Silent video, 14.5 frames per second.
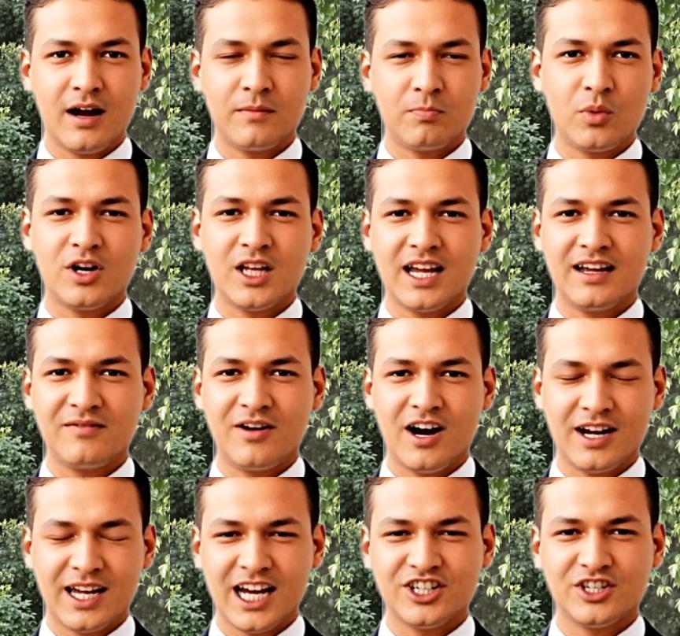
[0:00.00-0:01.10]
more like a
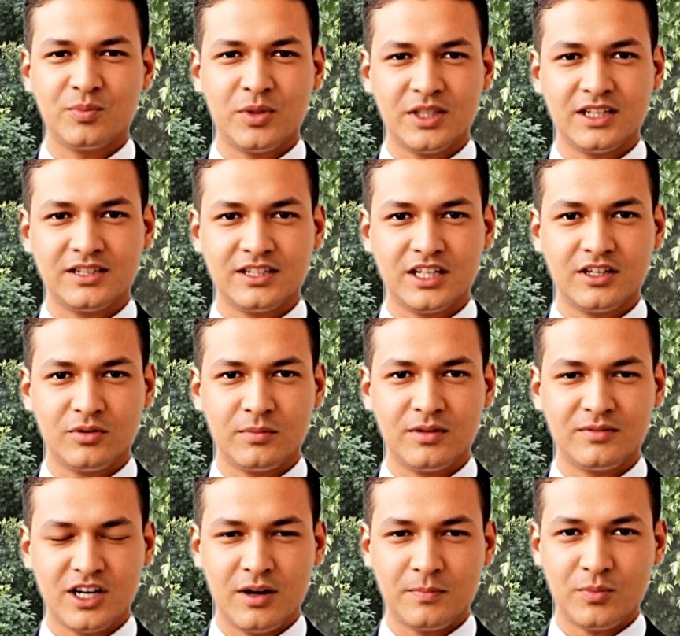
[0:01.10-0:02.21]
variation within syndrome of
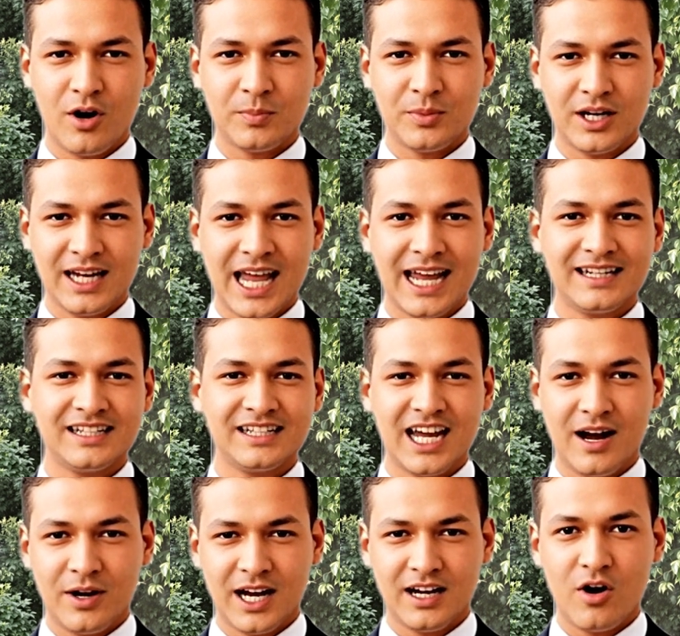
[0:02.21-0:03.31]
inappropriate
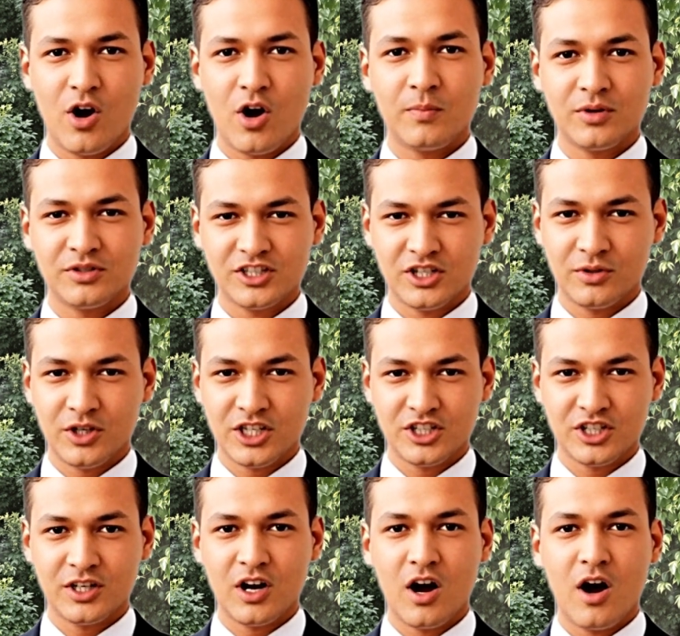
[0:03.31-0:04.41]
antidiuretic hormone
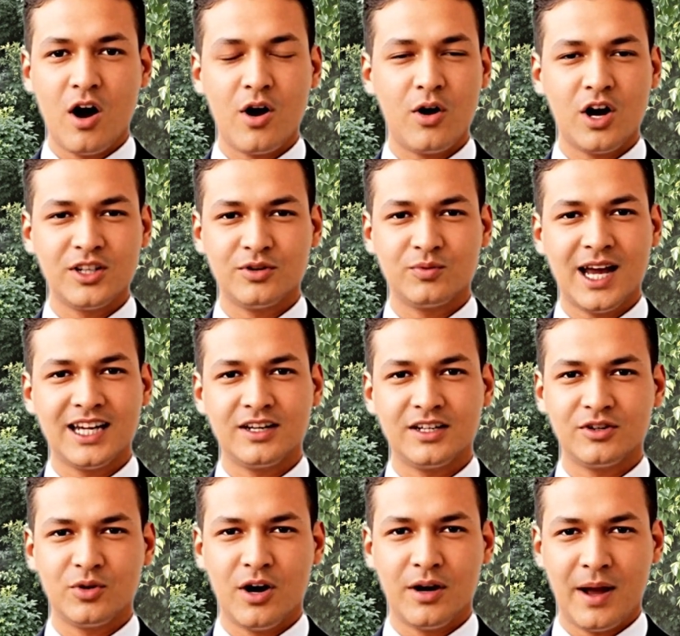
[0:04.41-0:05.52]
secretion or other
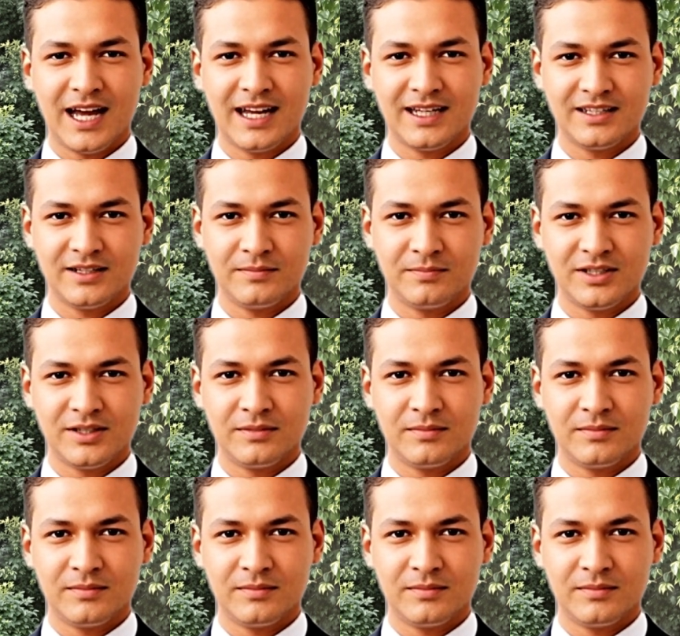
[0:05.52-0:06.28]
regulatory mechanisms.